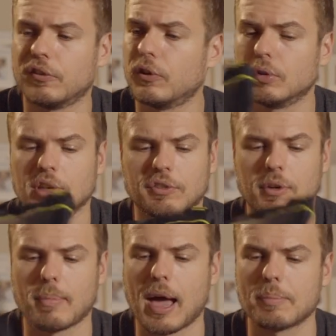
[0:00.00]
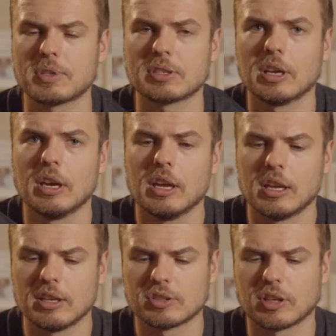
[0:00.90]
or four different maps
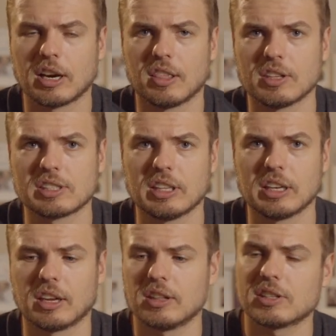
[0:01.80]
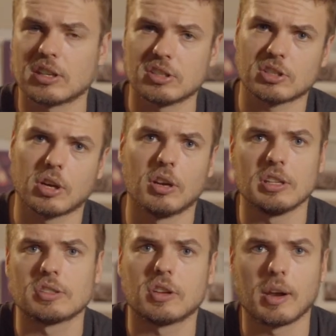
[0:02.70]
inside of this thing. And this can just go
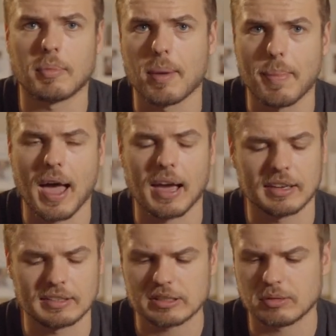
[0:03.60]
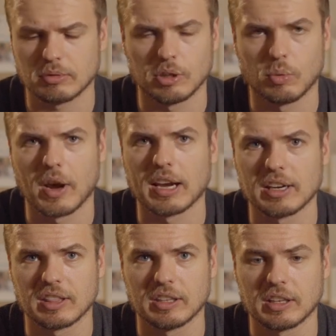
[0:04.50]
inside my pack. It doesn't really weigh
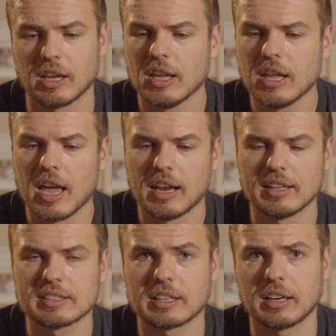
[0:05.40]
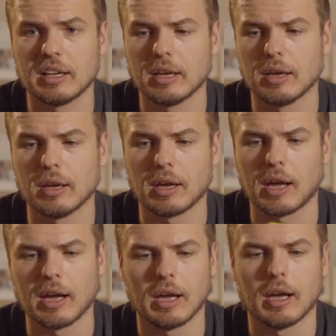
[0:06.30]
anything. And it's going to
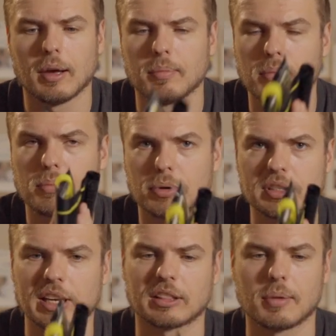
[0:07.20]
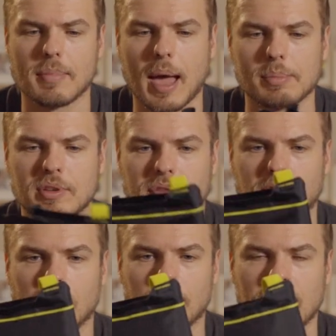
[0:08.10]
um, protect the maps
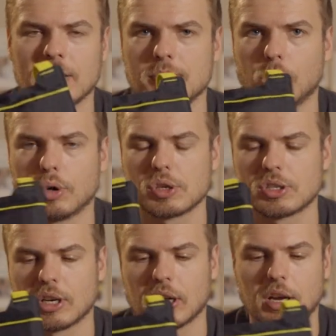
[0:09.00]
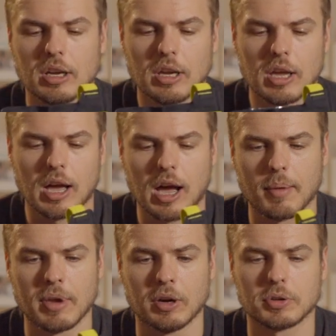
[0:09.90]
from any moisture
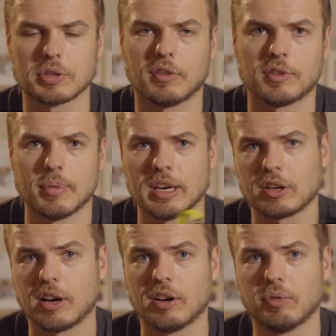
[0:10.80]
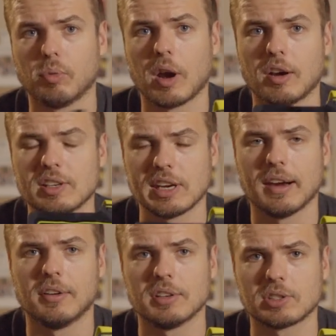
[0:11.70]
um, and also from any kind of wear and
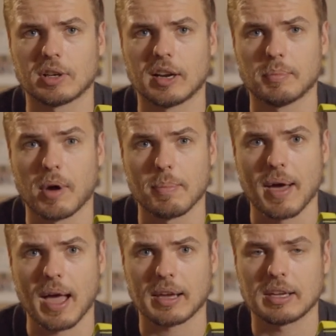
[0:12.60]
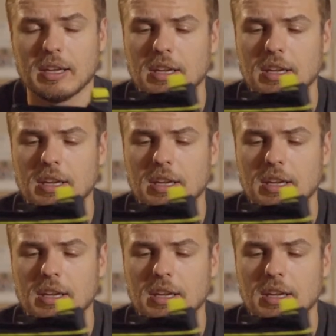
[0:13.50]
tear inside of my pack.